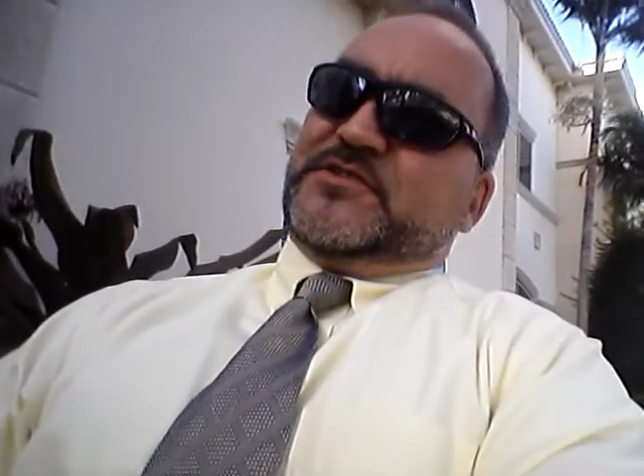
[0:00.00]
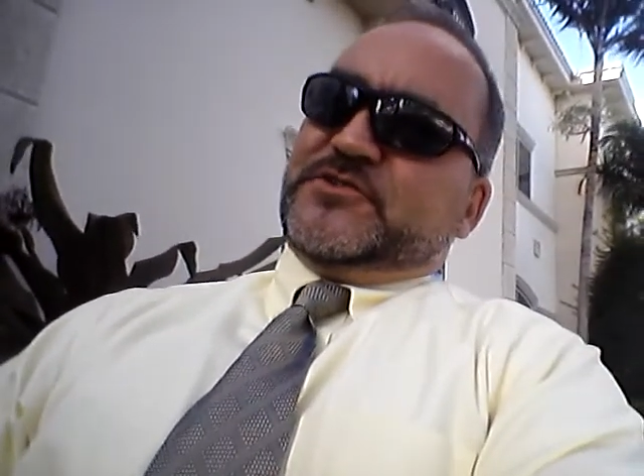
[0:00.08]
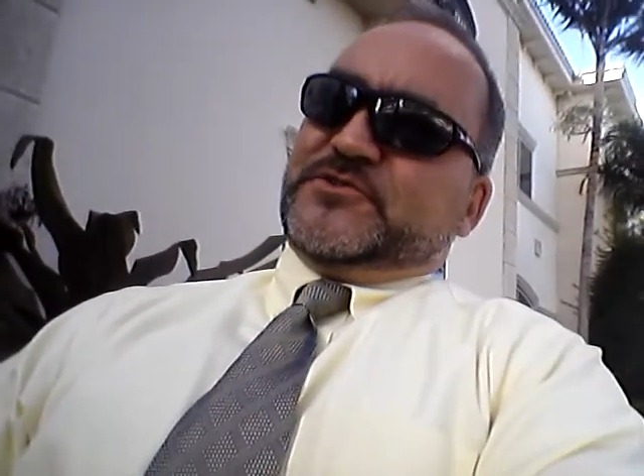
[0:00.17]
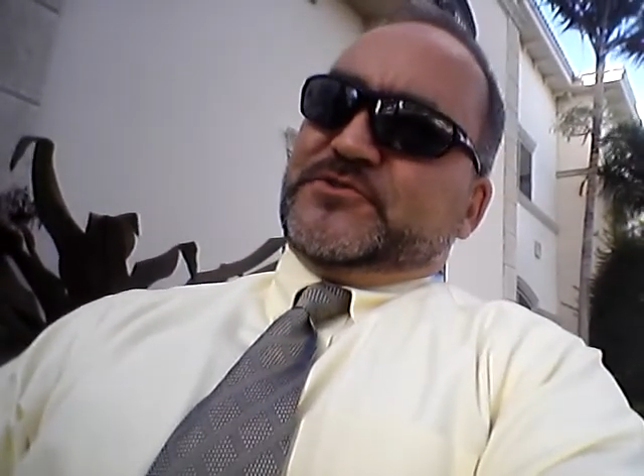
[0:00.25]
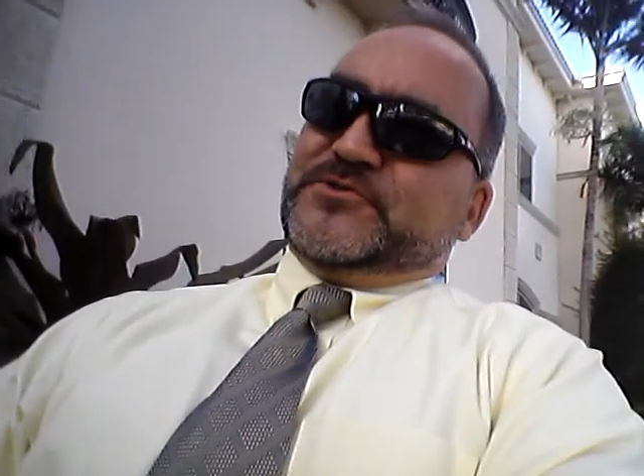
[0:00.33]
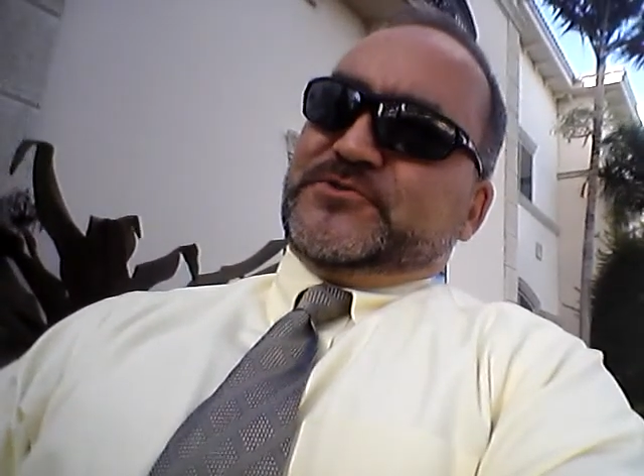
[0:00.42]

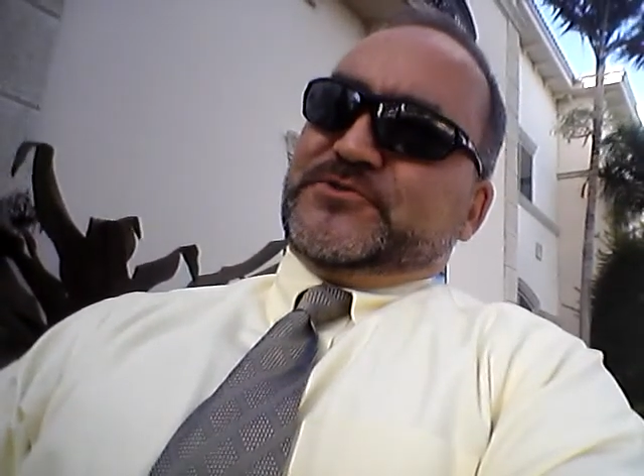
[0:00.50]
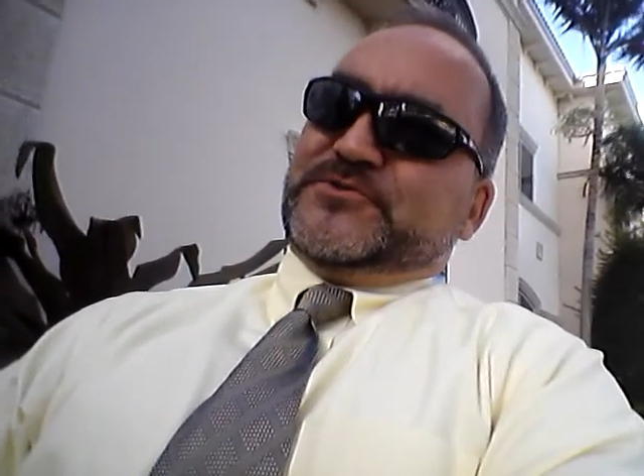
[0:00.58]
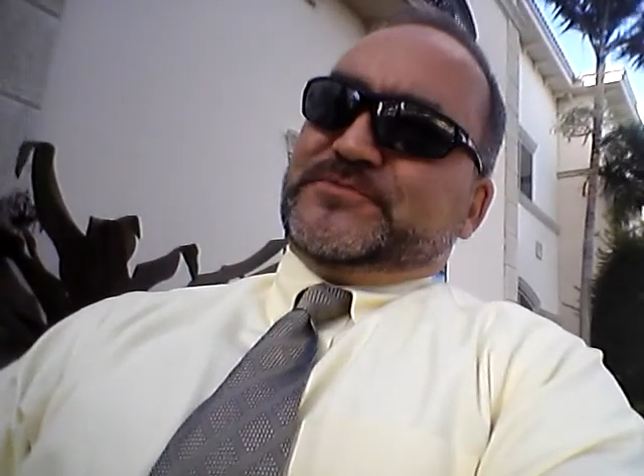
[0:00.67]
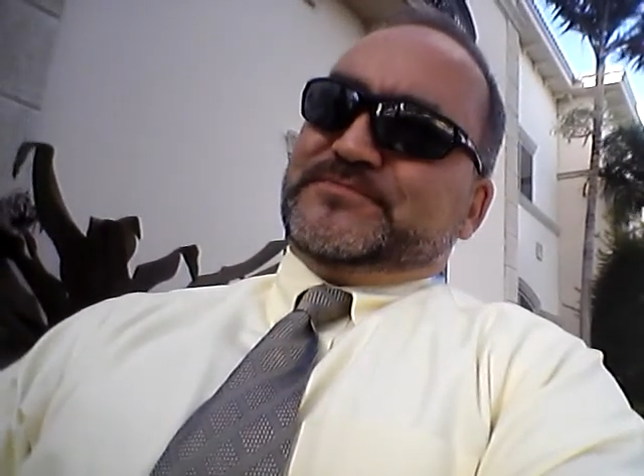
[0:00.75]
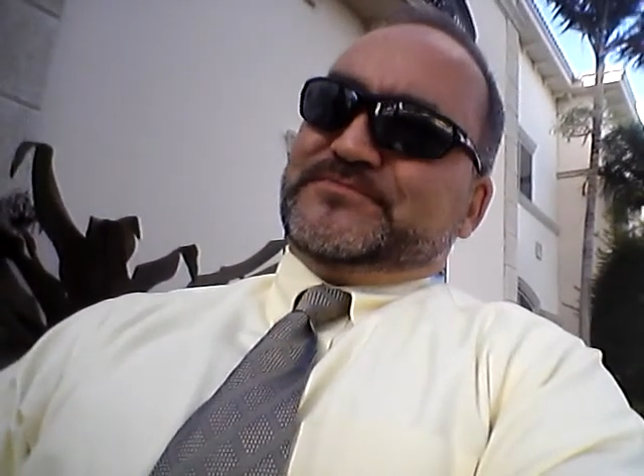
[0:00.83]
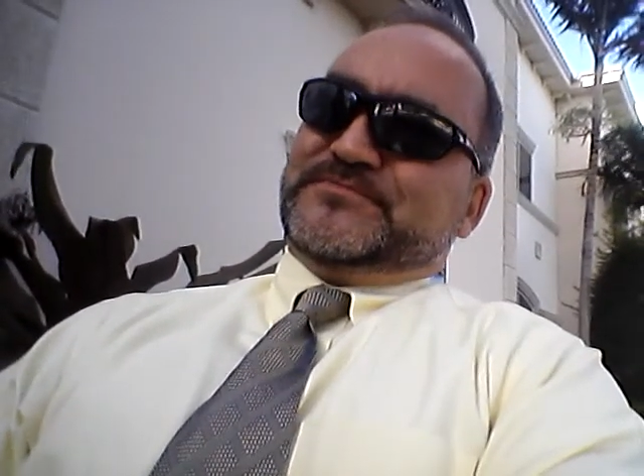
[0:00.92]
to
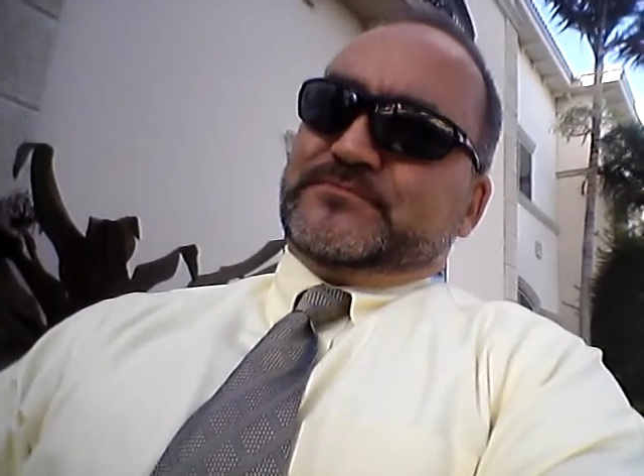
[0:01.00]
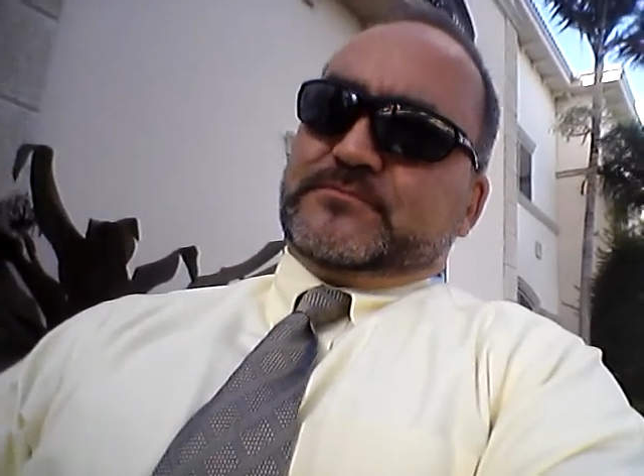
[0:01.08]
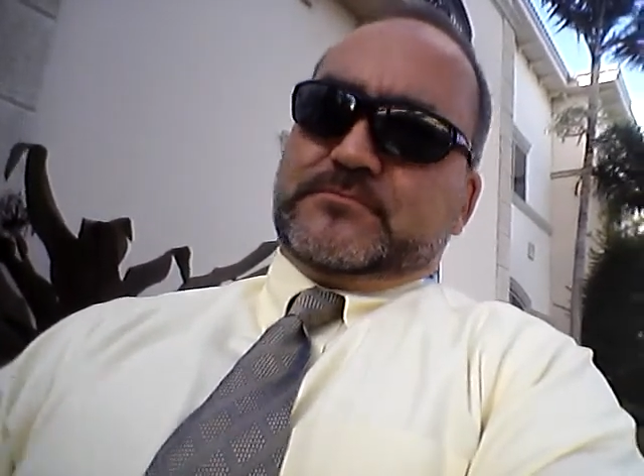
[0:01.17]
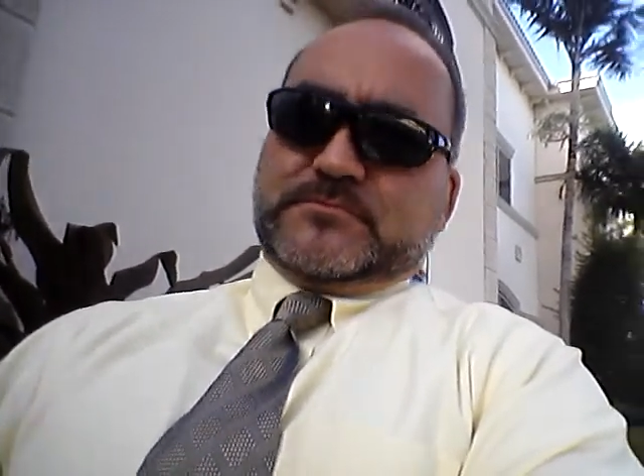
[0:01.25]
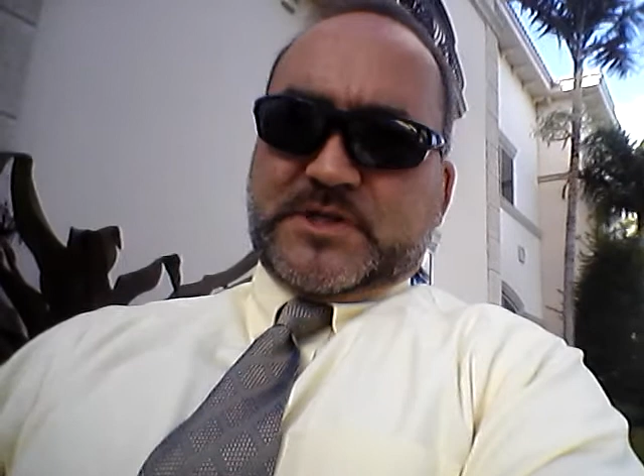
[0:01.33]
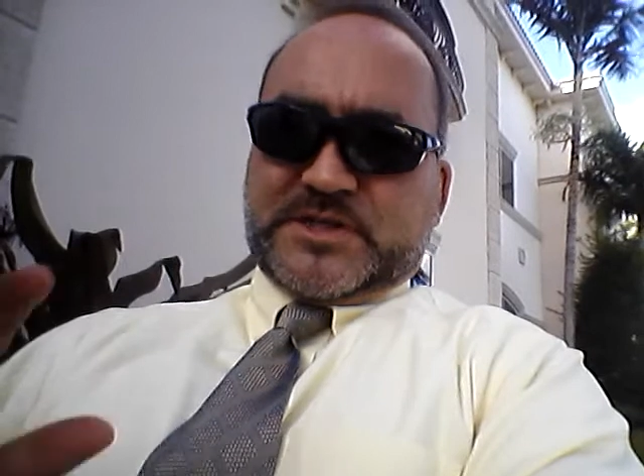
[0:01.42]

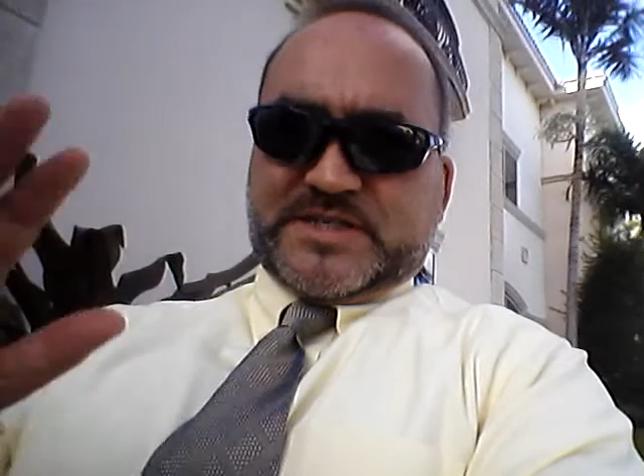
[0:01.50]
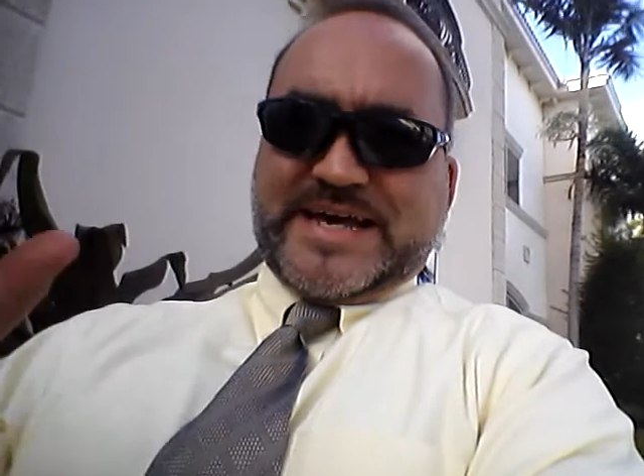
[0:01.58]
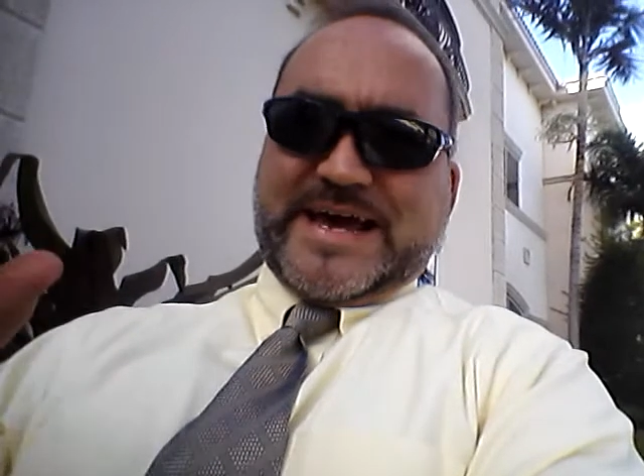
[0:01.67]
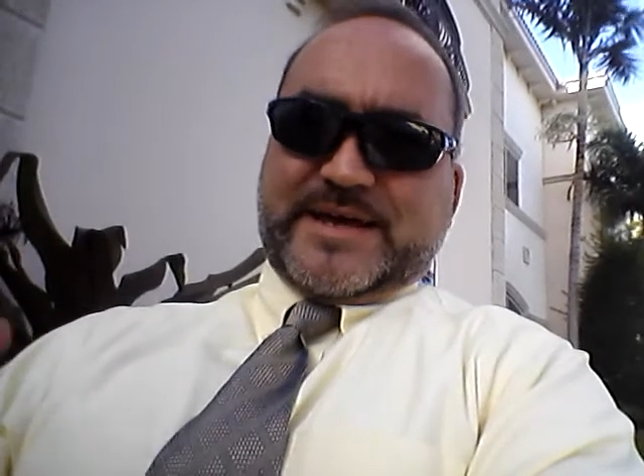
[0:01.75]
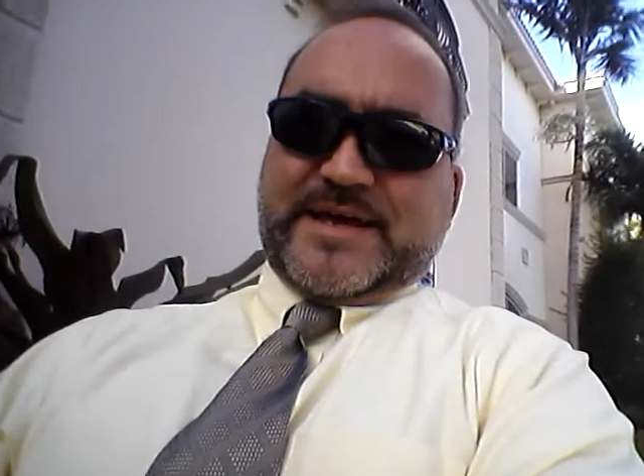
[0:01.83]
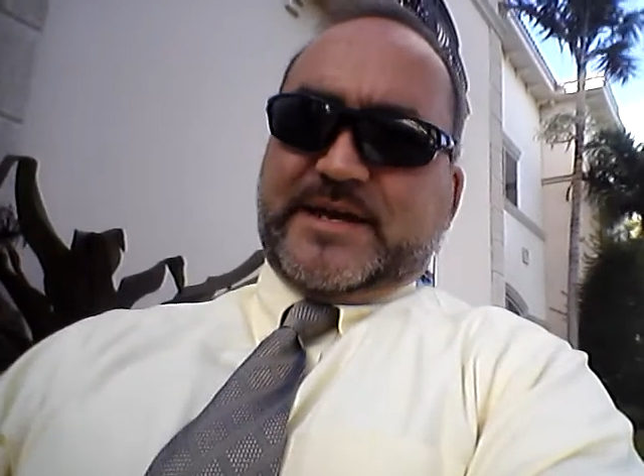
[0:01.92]
attack